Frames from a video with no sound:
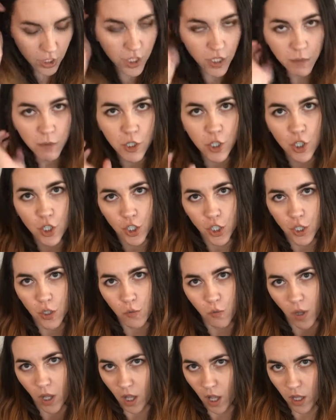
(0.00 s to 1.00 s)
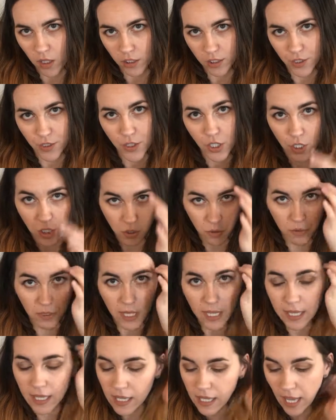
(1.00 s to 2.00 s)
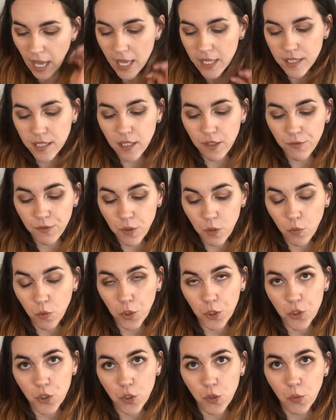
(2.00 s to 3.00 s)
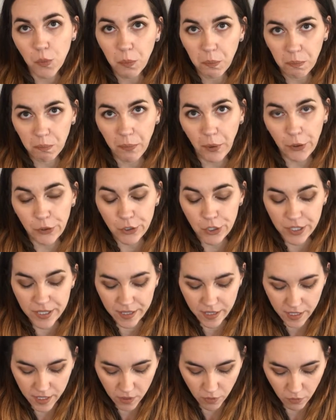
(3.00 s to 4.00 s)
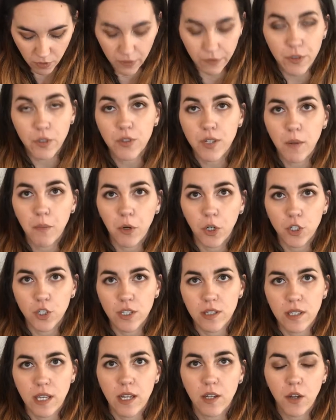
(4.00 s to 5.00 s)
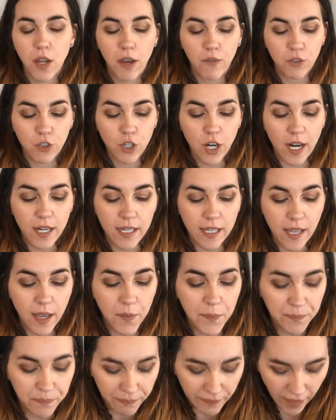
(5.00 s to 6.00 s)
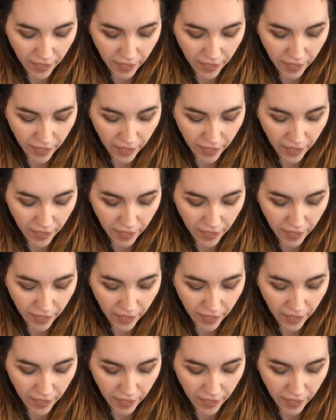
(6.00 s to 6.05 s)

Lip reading: So let me just show you what colors you can get if you were to purchase this, or if you did purchase it and you haven't tried it yet.